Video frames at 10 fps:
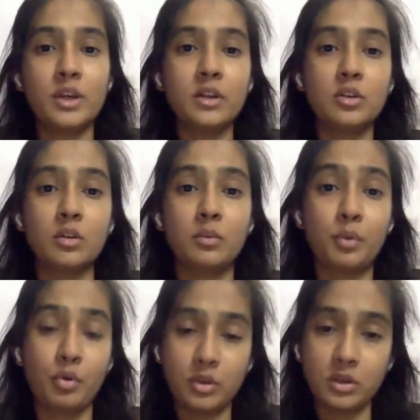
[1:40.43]
had
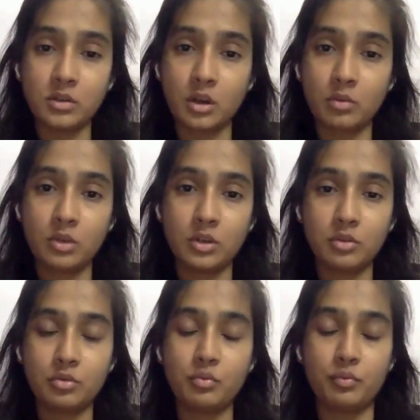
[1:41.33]
broken it down
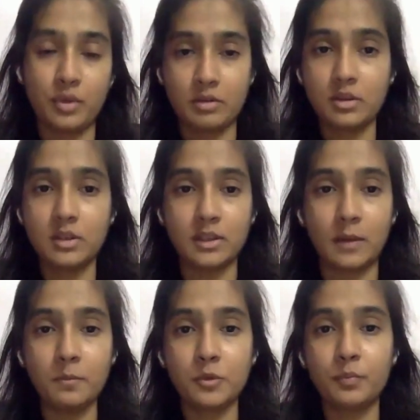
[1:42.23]
into various
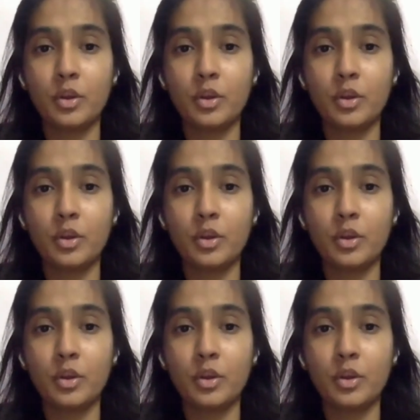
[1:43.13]
steps.